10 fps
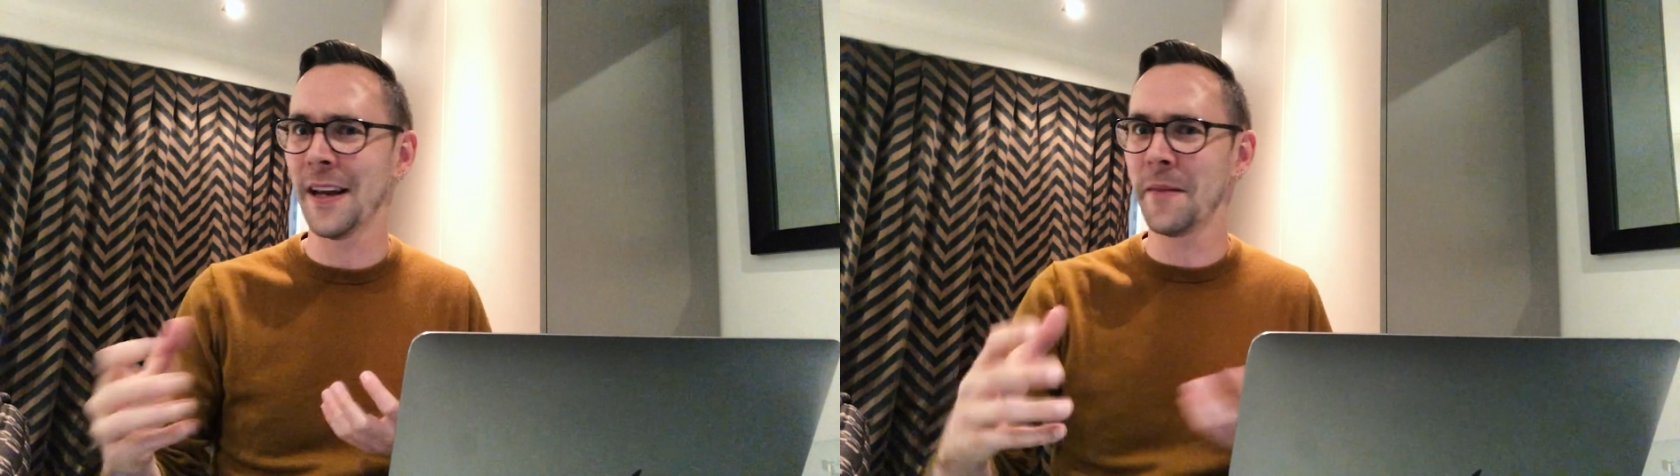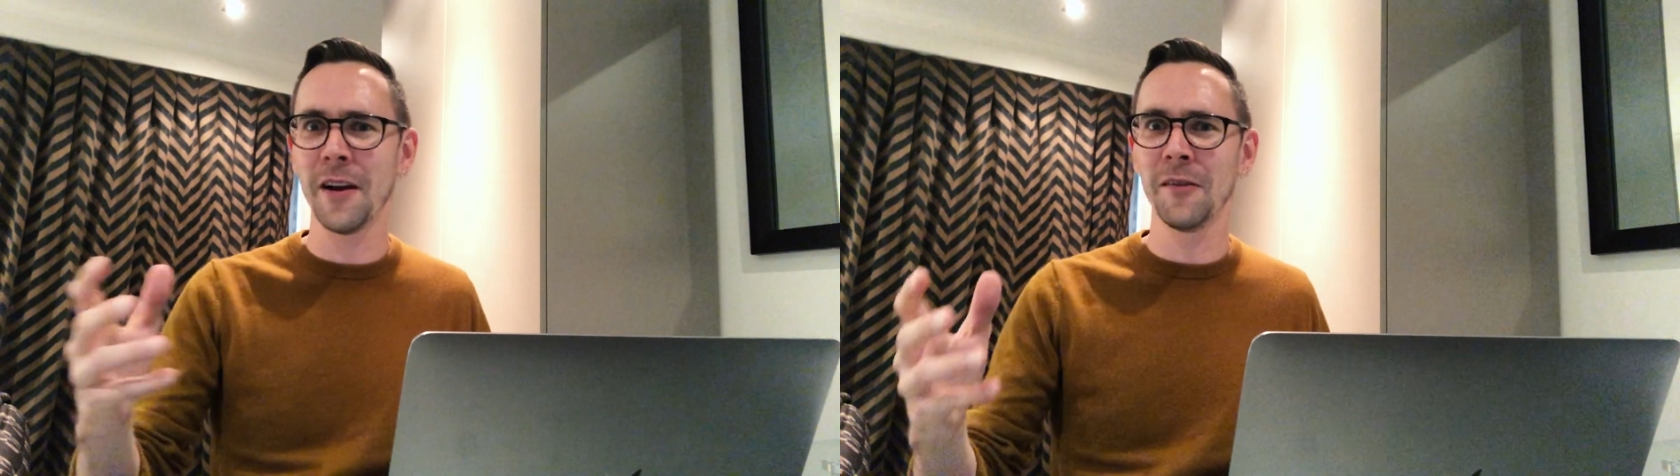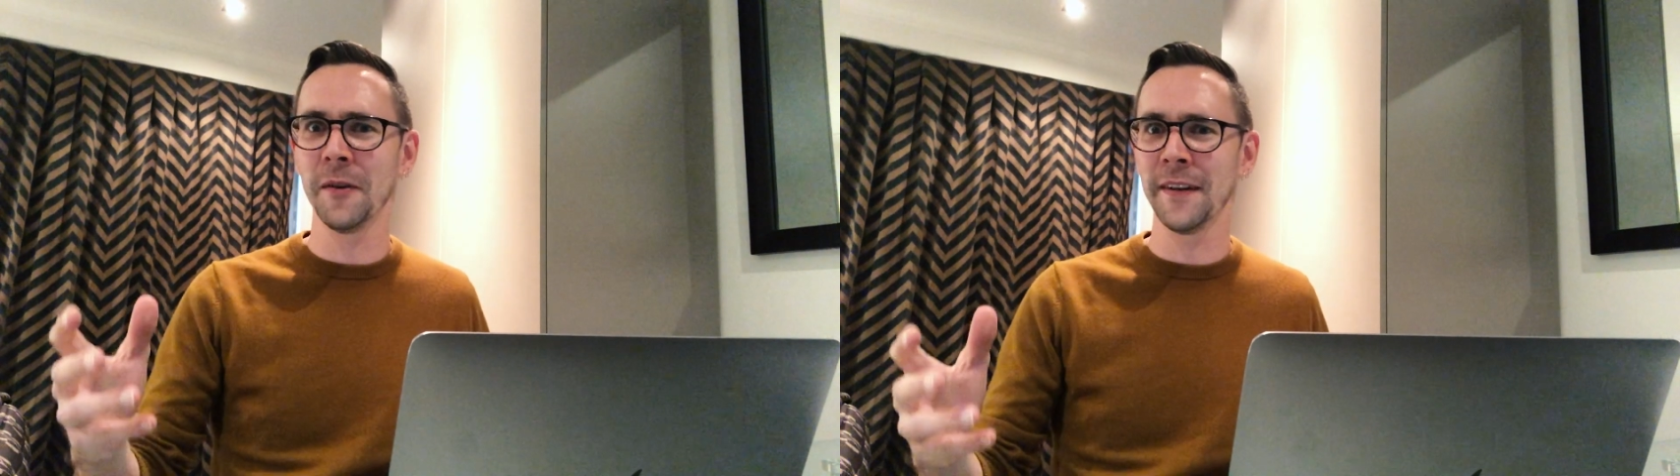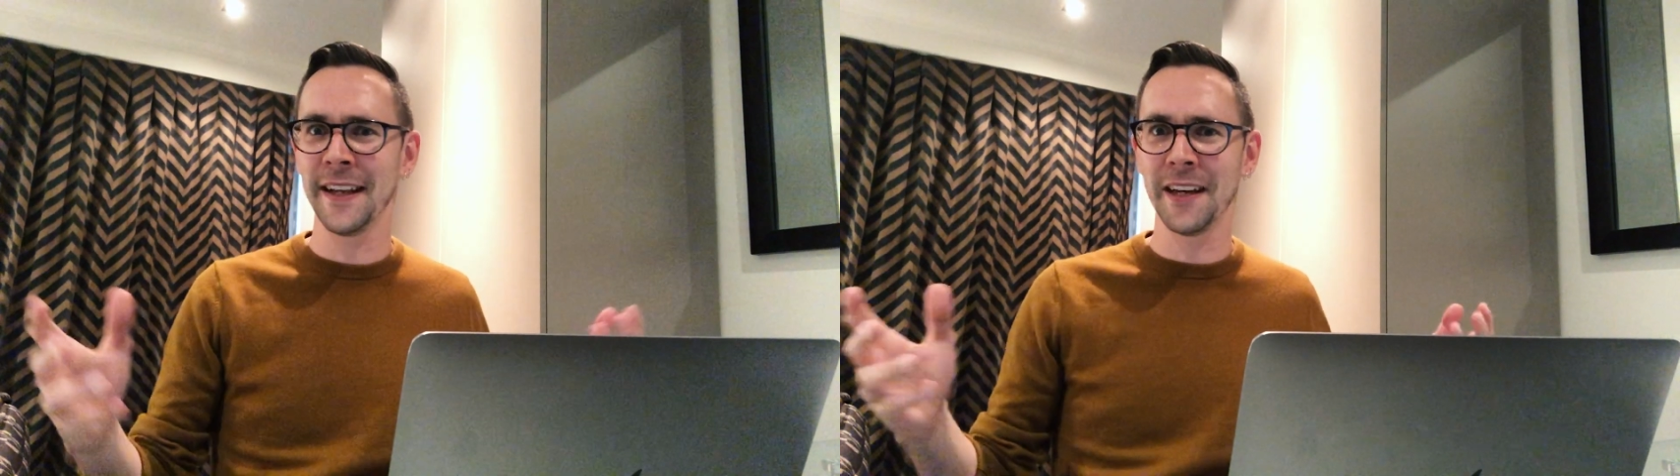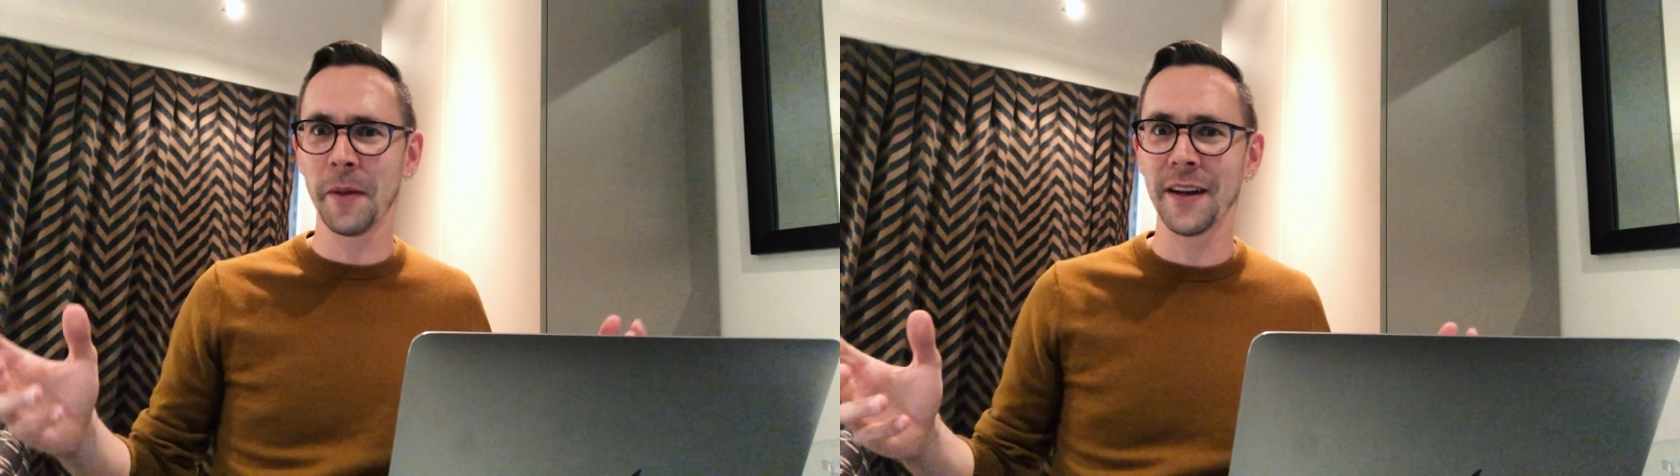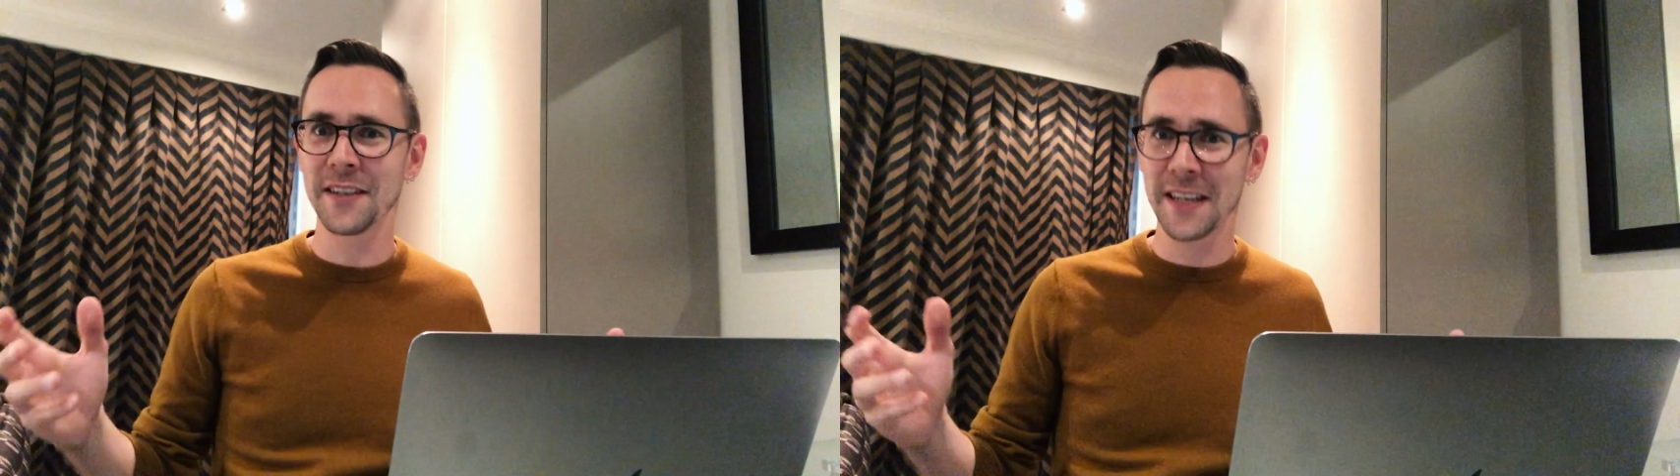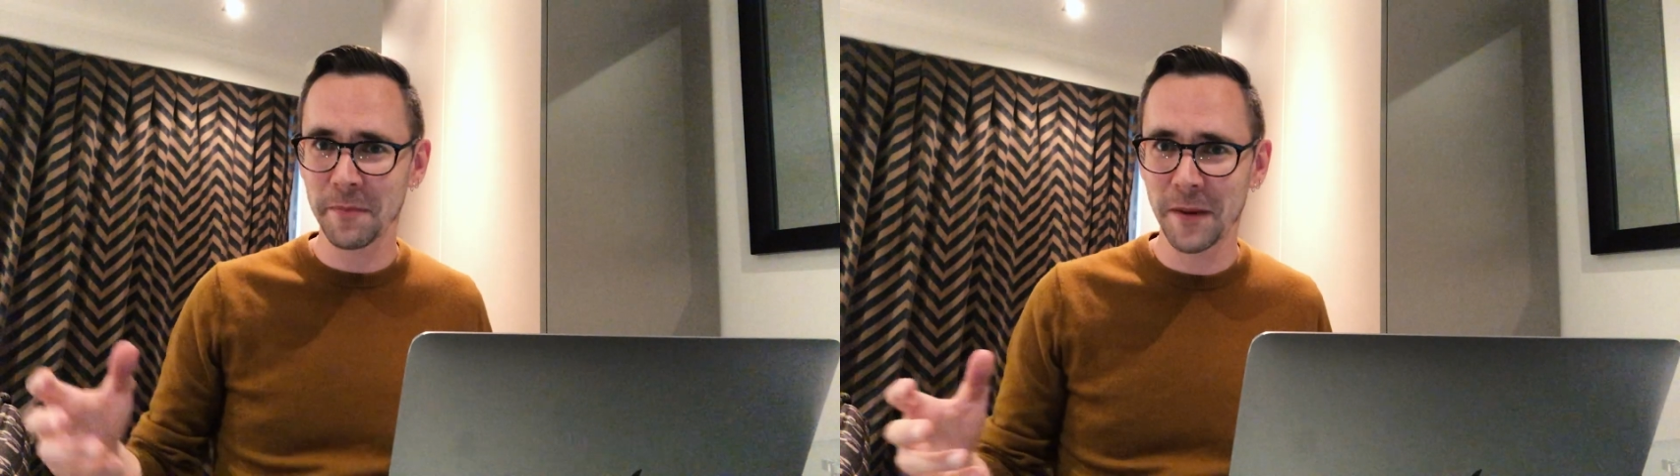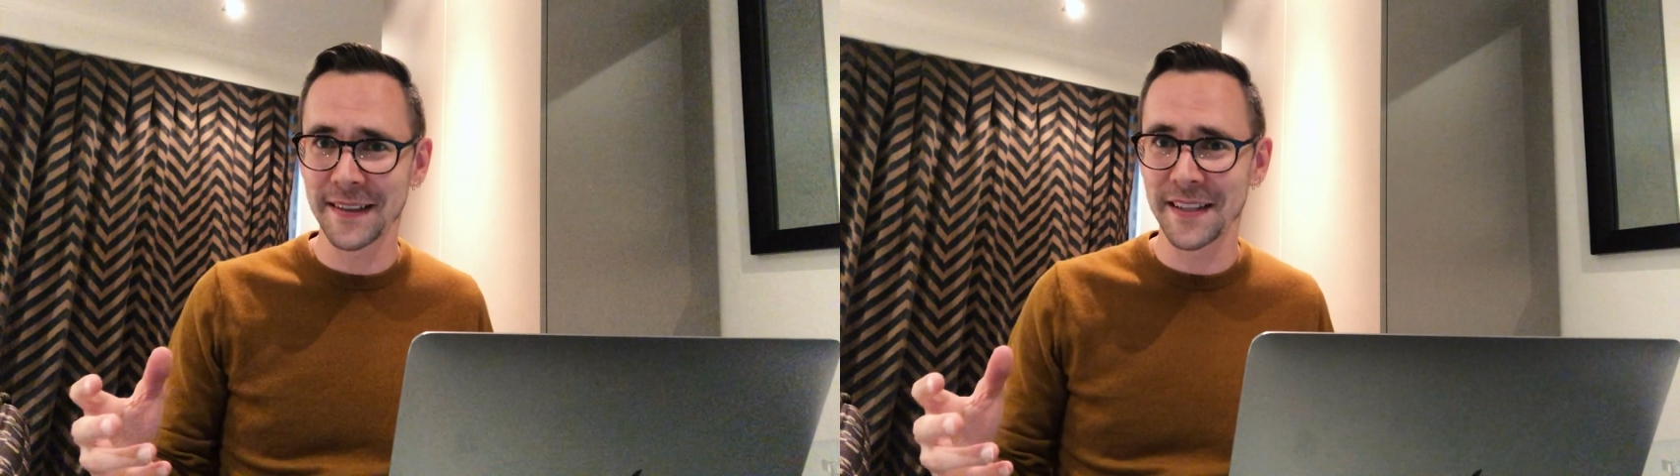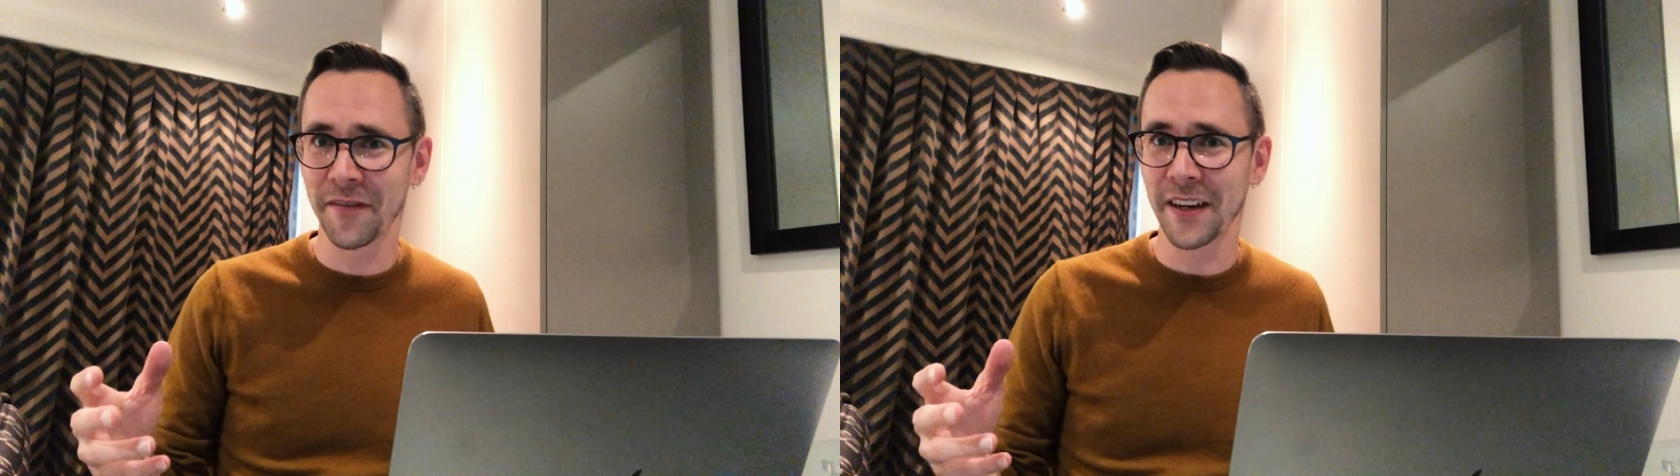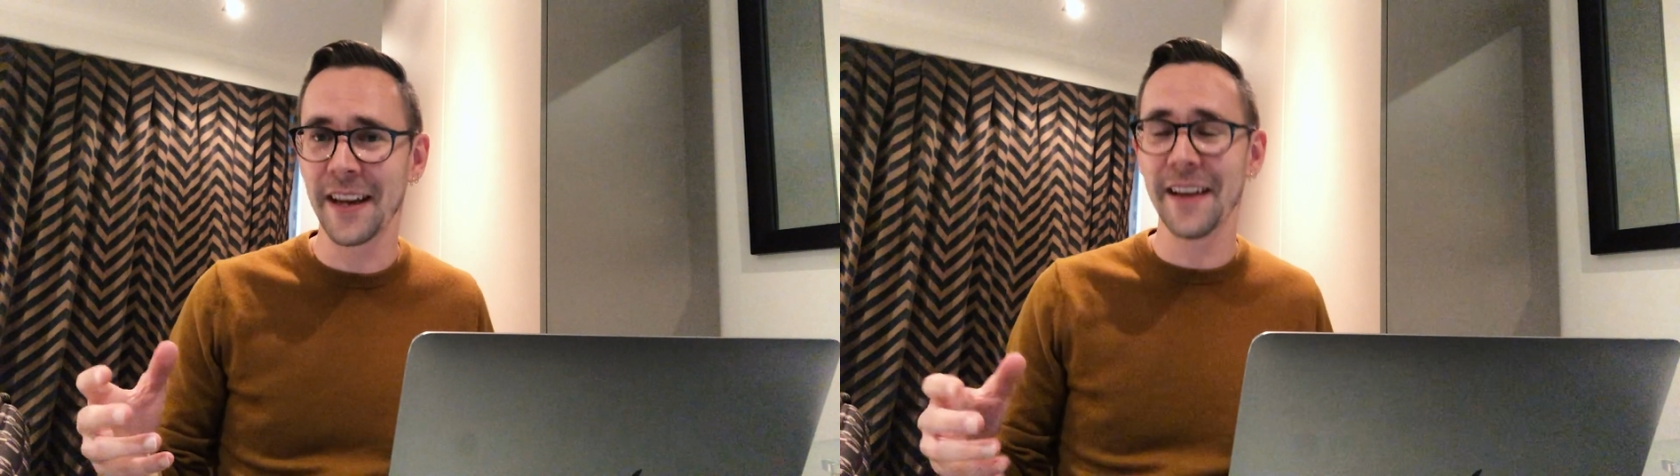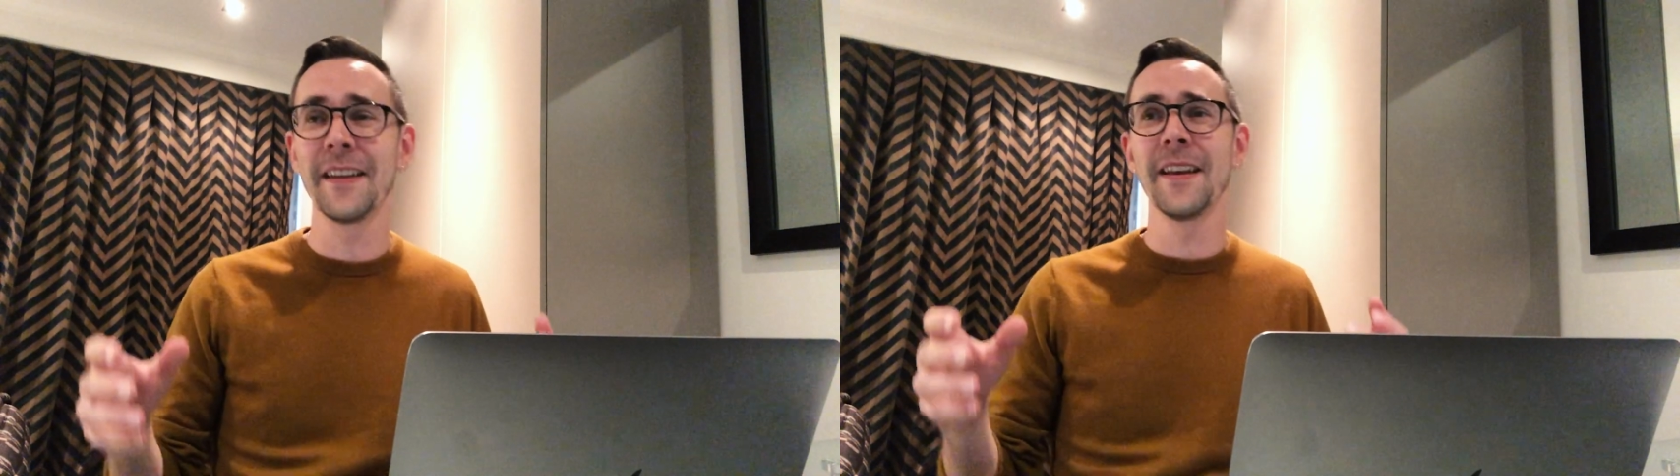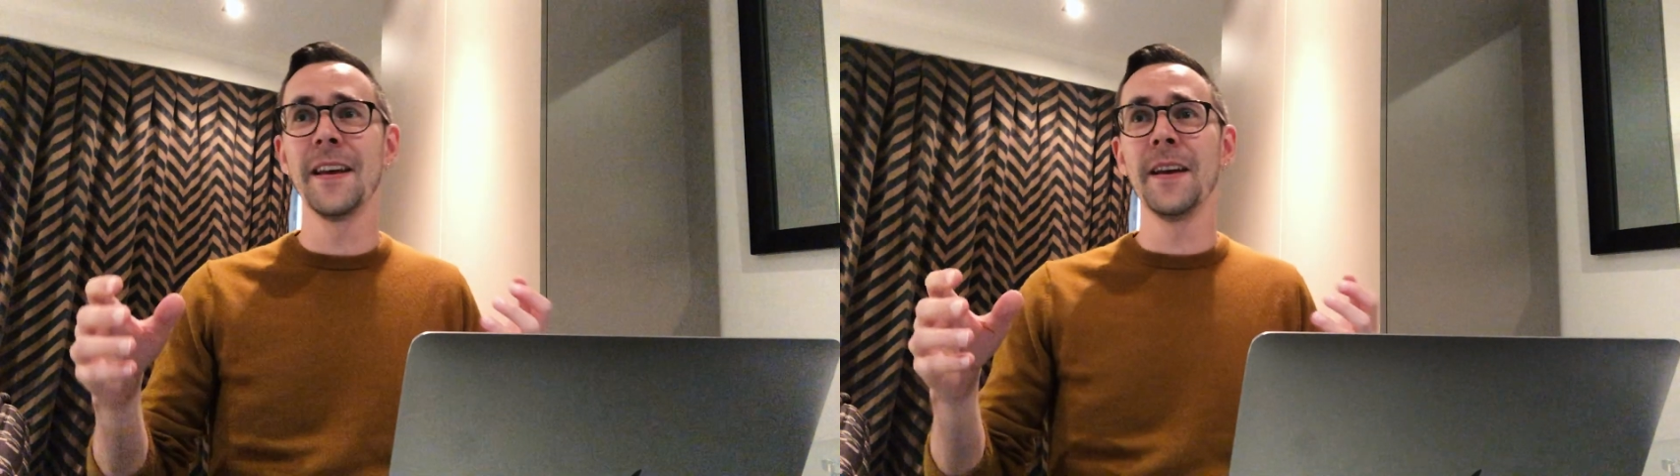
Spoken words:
email and landing page templates every year.